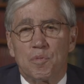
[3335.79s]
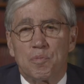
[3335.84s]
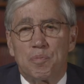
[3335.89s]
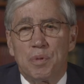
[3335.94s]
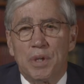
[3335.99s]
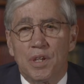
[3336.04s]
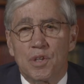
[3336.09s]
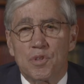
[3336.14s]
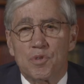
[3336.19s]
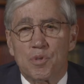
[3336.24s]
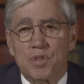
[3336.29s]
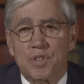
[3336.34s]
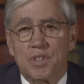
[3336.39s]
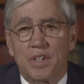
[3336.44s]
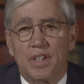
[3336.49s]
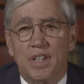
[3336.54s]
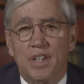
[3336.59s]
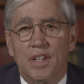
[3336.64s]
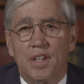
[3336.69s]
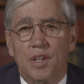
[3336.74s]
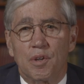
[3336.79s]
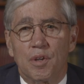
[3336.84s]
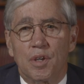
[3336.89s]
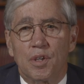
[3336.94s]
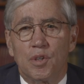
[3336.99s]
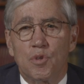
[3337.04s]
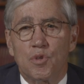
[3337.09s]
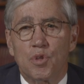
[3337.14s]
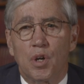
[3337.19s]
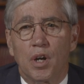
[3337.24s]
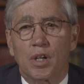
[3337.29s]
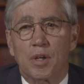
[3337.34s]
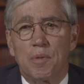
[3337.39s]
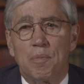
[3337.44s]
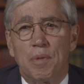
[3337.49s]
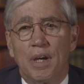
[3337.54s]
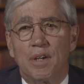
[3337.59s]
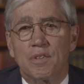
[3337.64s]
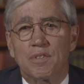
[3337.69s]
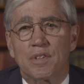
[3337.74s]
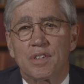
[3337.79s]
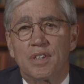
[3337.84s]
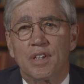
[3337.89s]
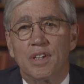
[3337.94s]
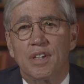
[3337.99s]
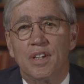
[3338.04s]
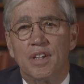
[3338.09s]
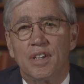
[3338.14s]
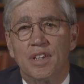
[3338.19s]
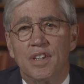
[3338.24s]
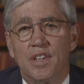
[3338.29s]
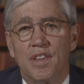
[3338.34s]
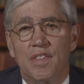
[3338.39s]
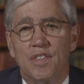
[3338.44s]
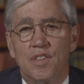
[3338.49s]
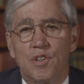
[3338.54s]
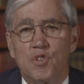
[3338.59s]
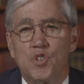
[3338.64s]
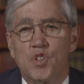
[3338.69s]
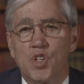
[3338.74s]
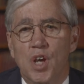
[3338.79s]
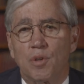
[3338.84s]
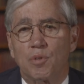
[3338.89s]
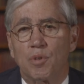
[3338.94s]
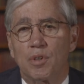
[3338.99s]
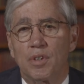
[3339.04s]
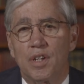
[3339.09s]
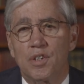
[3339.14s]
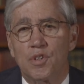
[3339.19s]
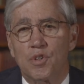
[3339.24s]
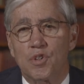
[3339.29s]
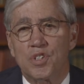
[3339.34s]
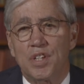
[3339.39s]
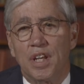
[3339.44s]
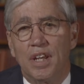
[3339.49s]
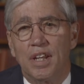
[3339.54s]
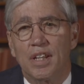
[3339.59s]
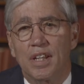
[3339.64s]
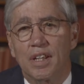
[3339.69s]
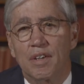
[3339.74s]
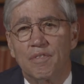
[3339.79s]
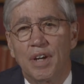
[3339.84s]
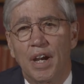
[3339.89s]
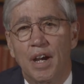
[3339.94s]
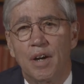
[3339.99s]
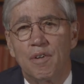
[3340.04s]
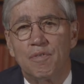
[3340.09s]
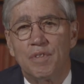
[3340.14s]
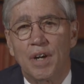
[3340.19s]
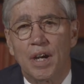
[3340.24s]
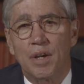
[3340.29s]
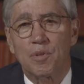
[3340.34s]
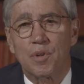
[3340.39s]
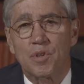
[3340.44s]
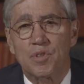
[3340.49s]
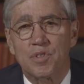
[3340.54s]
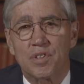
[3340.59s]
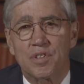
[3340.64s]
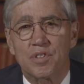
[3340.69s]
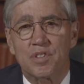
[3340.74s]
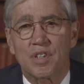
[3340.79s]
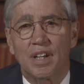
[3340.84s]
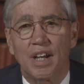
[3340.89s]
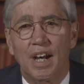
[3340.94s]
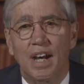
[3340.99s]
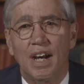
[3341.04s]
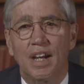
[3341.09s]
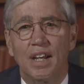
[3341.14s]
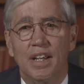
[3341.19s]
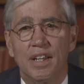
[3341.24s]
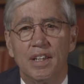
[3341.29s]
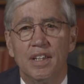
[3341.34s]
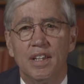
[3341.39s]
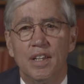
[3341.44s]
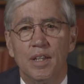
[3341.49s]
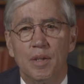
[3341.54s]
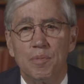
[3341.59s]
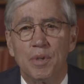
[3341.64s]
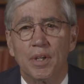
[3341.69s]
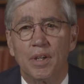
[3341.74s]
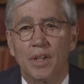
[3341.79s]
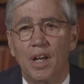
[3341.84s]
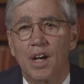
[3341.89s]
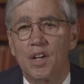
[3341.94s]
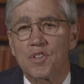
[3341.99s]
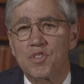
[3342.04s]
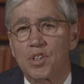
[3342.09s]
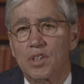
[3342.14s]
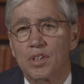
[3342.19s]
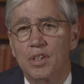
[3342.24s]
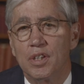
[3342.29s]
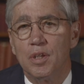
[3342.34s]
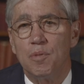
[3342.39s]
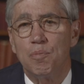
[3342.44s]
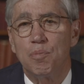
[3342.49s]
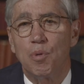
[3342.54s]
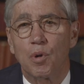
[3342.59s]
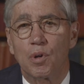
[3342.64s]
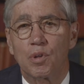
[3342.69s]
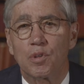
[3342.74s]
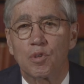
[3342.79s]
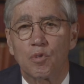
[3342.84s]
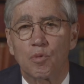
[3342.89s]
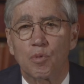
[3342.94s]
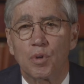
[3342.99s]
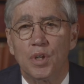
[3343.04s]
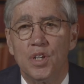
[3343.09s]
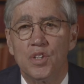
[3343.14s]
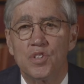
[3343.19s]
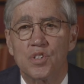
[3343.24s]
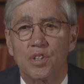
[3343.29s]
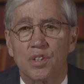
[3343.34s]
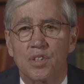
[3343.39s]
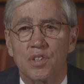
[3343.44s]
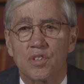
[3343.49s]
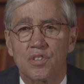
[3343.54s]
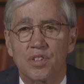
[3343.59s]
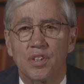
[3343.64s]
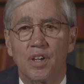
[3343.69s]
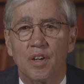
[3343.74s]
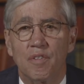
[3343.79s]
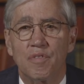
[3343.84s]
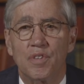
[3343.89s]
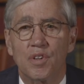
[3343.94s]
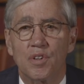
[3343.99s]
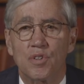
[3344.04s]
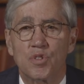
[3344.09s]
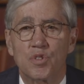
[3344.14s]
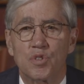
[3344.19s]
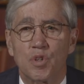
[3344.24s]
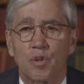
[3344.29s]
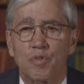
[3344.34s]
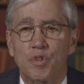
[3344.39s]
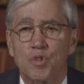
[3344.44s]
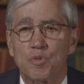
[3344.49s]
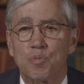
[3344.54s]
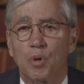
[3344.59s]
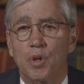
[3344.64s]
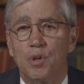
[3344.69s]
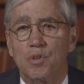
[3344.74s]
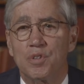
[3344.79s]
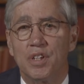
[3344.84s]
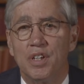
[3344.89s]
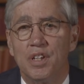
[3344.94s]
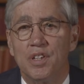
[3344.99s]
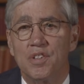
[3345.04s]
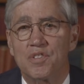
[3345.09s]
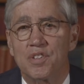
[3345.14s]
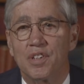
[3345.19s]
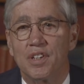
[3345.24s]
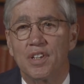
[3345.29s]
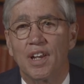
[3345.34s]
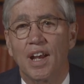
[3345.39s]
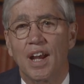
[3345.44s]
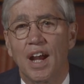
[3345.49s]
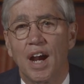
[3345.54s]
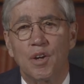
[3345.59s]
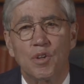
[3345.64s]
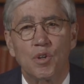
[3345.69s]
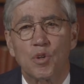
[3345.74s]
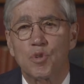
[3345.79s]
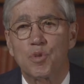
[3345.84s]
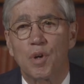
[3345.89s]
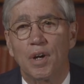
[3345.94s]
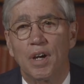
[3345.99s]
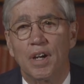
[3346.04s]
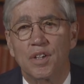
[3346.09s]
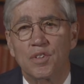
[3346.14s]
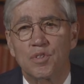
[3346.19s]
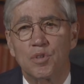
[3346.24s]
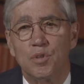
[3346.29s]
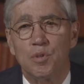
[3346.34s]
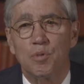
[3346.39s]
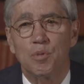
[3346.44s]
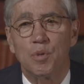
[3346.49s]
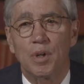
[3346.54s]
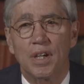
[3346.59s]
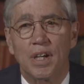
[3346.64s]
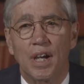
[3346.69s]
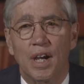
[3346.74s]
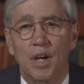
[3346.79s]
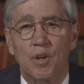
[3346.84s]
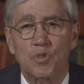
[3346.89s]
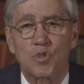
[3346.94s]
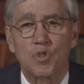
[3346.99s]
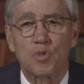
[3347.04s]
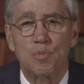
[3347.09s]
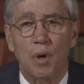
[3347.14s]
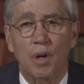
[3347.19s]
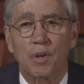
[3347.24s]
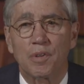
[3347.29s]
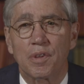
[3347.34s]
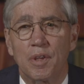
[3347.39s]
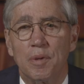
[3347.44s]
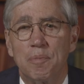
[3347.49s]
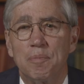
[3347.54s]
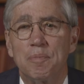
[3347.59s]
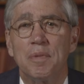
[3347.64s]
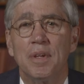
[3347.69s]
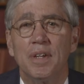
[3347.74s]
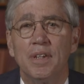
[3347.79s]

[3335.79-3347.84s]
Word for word: Be interested in hearing you talk about uh, the general understanding of how viruses hide immunologically important regions of their surface proteins and how you're trying to uh, outsmart them.